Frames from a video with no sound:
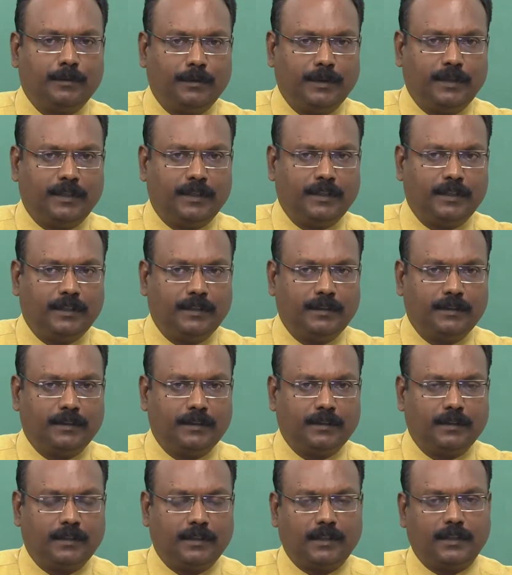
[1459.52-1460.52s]
quickly
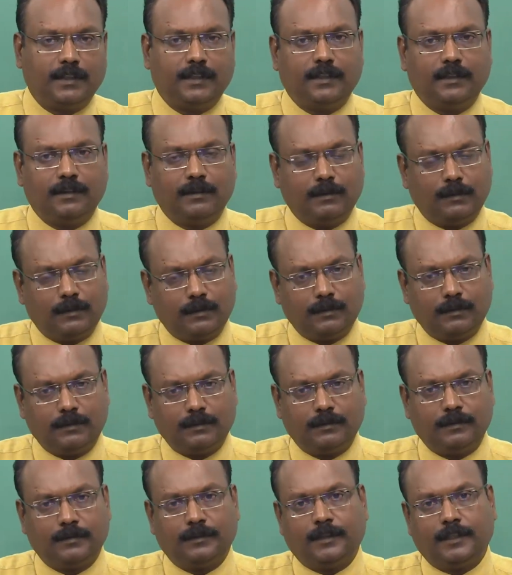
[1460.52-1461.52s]
and then
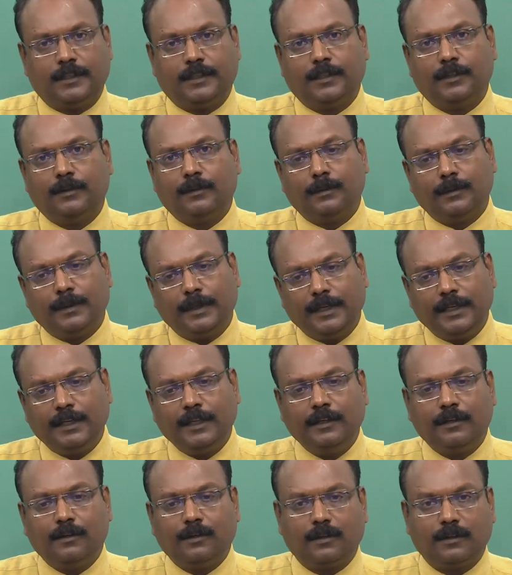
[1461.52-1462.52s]
attend to
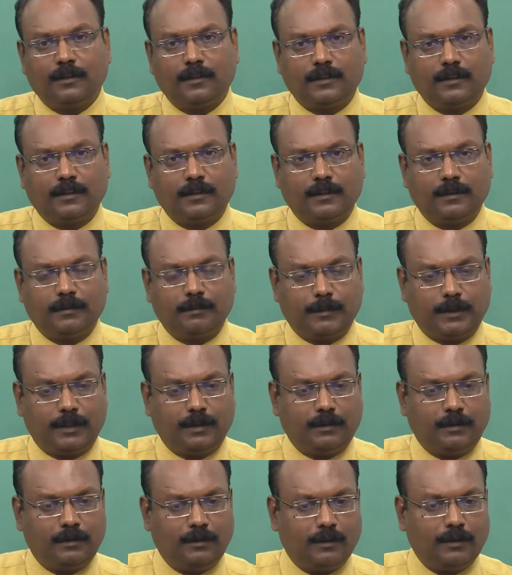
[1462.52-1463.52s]
any calls, but
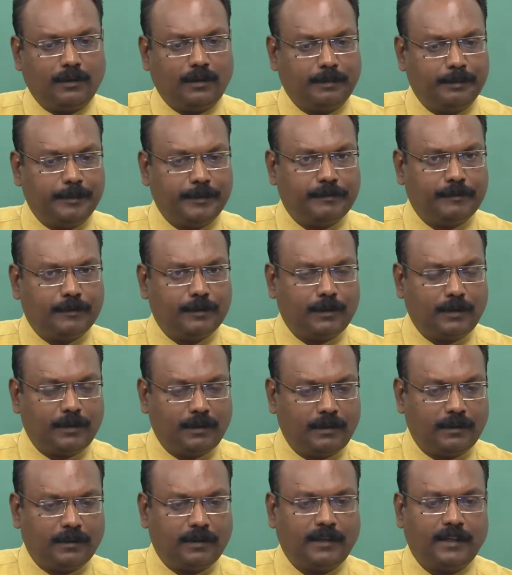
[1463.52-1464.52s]
not before,
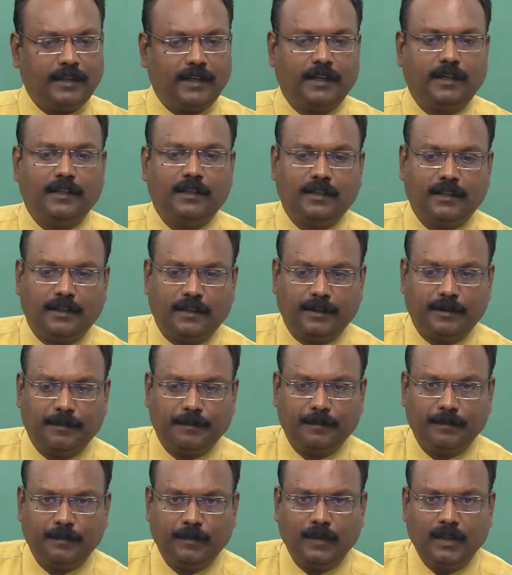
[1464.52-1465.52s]
not at the time,
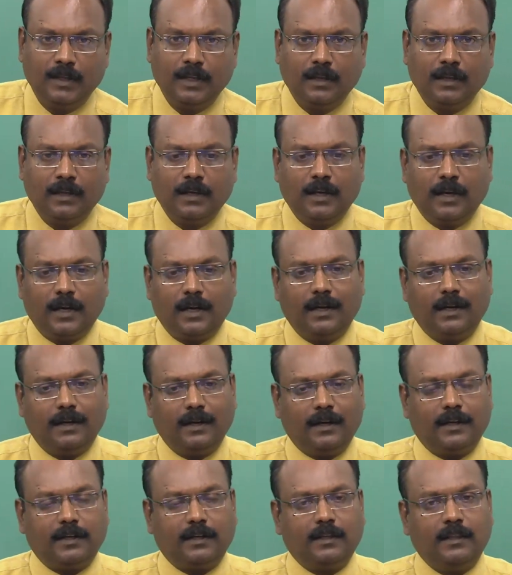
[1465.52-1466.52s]
and
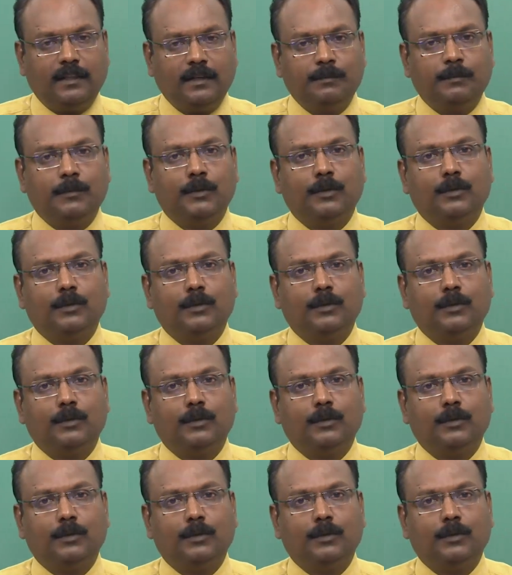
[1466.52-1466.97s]
let them